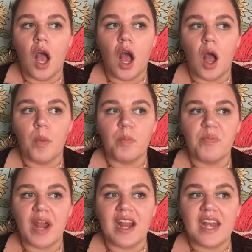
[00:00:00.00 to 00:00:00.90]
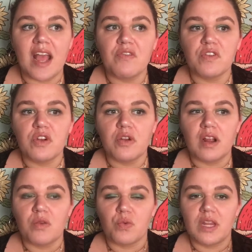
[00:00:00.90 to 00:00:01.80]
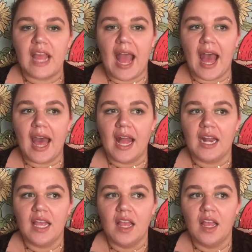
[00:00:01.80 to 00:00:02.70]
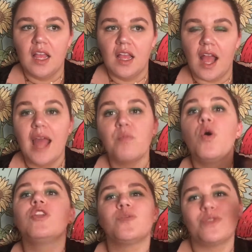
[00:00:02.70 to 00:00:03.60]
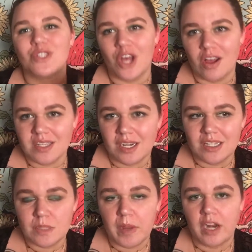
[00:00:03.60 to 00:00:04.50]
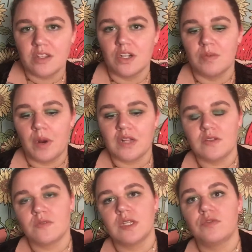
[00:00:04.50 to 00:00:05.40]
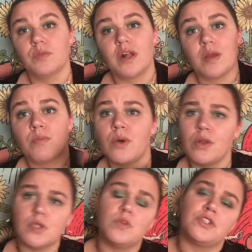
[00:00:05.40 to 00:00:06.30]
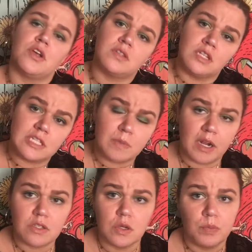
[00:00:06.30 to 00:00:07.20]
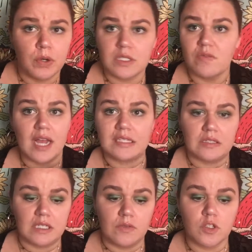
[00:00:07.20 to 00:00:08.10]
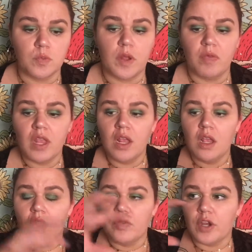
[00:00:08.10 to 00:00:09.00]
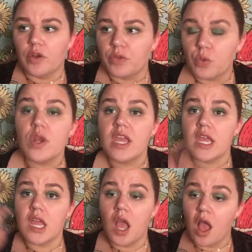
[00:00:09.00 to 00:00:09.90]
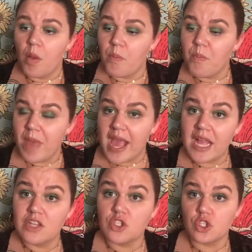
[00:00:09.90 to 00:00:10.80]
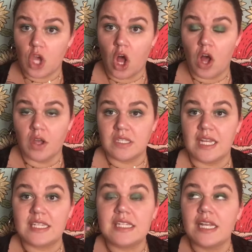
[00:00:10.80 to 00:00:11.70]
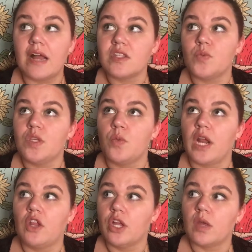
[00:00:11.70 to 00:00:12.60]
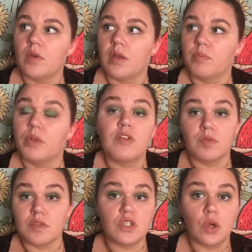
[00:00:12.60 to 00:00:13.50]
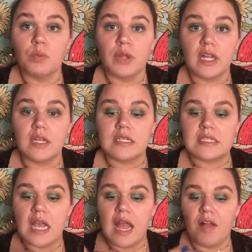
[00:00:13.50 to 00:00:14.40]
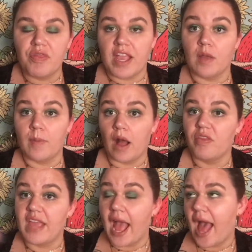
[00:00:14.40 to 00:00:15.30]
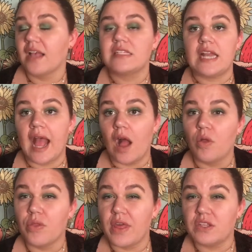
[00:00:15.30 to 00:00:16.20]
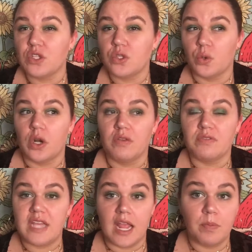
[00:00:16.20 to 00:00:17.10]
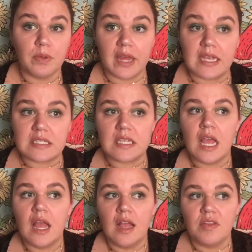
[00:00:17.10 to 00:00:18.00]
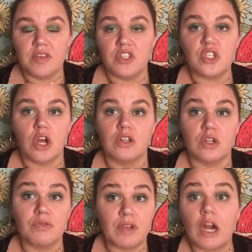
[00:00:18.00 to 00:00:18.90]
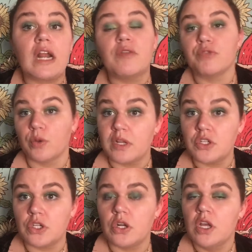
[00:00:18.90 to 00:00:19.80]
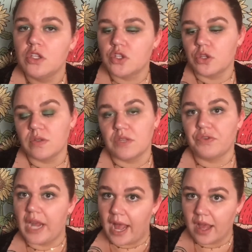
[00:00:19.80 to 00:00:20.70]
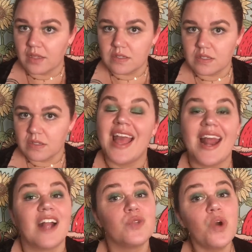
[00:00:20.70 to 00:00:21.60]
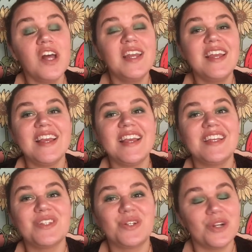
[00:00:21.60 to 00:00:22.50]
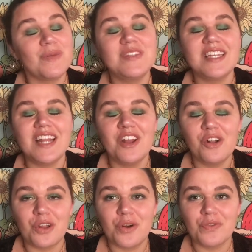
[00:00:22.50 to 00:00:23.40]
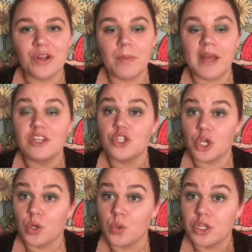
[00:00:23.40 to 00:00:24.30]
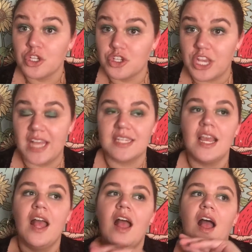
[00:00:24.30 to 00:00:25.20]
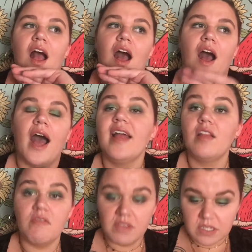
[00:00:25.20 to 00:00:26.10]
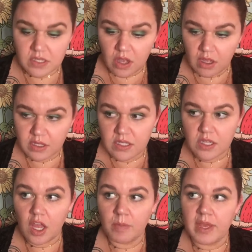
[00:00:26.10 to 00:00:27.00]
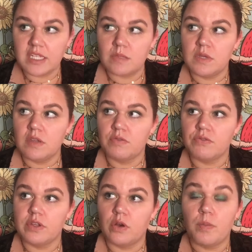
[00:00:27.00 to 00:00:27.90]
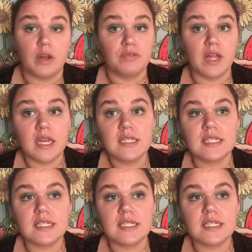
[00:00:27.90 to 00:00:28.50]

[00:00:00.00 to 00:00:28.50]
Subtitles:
But I never really I had multiple songs that inspired certain parts of Civil Blood and multiple songs that inspired certain parts of Accidental Evils, but there are 3 main songs that stick out to me when I look at my Blood from a Stone playlist and think about the acts and how they sort of take place. These songs are very influential to those different acts. And Act 1 is Crimson and Clover by Joan Jett. I love this song. This song makes me feel butterflies.